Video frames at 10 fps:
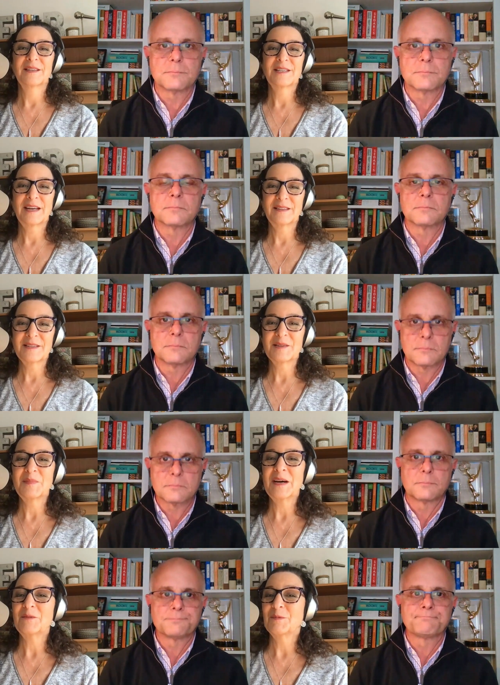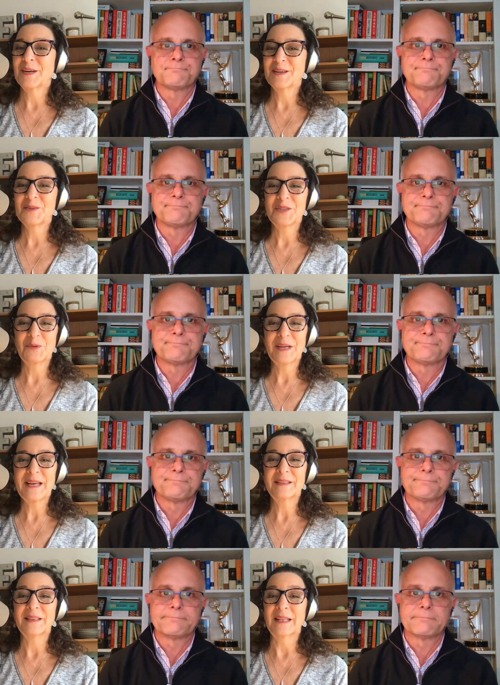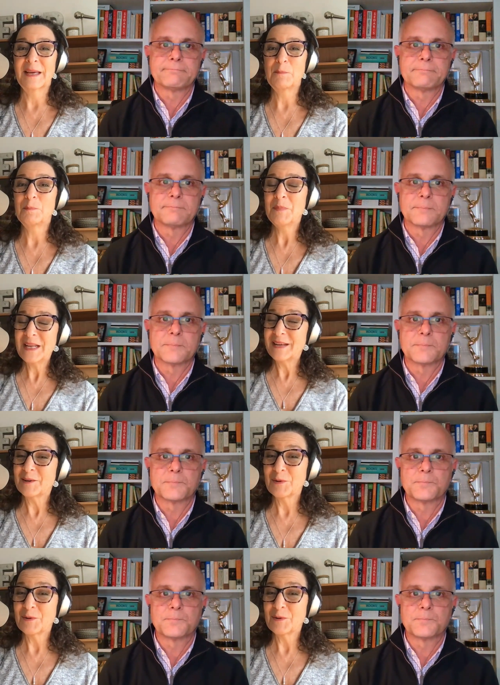Speaker 1: Tell us about what you're doing at Leap Media